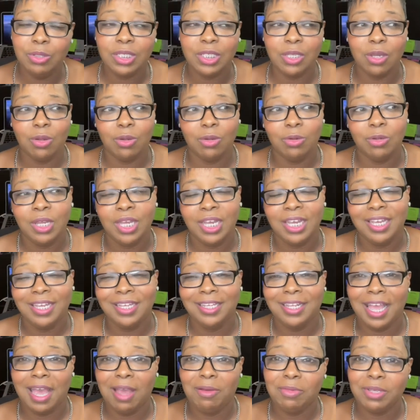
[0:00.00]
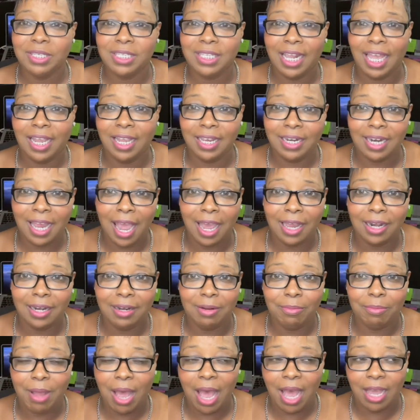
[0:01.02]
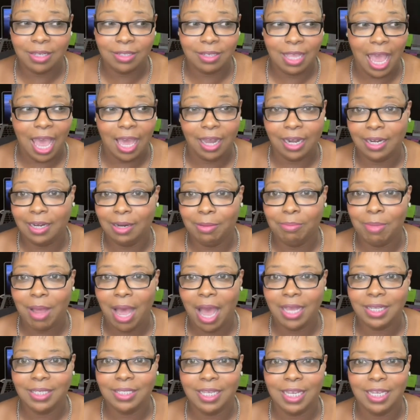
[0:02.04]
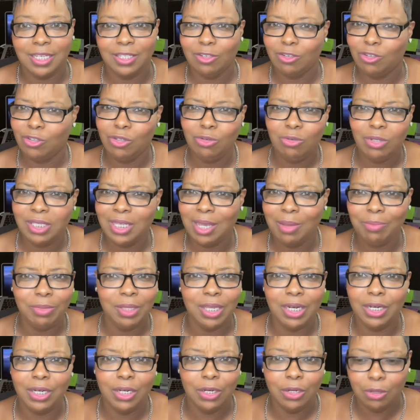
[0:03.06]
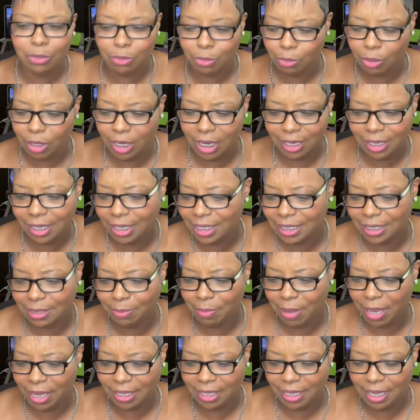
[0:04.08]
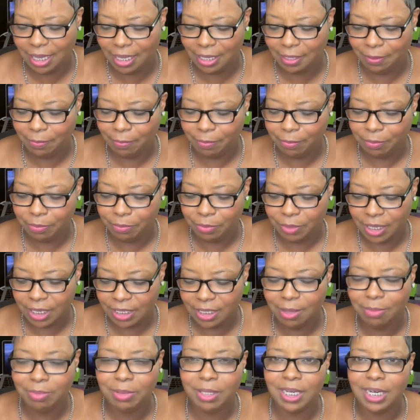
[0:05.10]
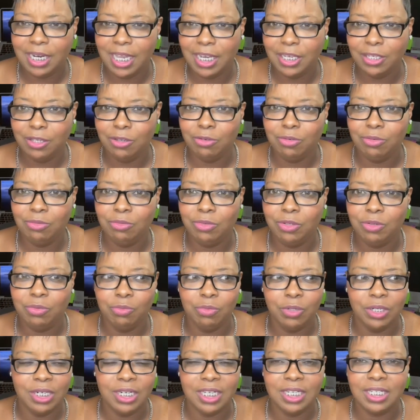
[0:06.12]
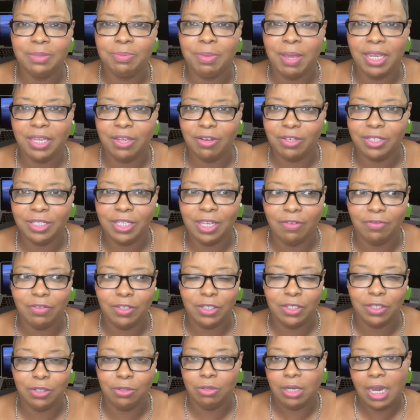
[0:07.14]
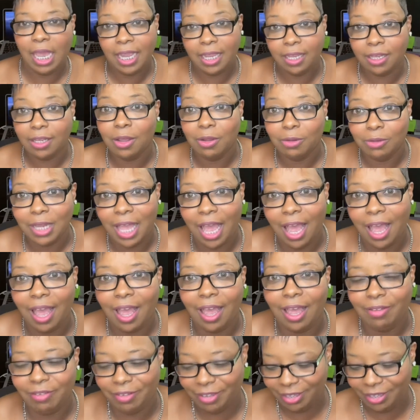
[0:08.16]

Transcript: So that was like an out of the box thing. So do something new, unexpected, something that you wouldn't expect yourself to do, like go live.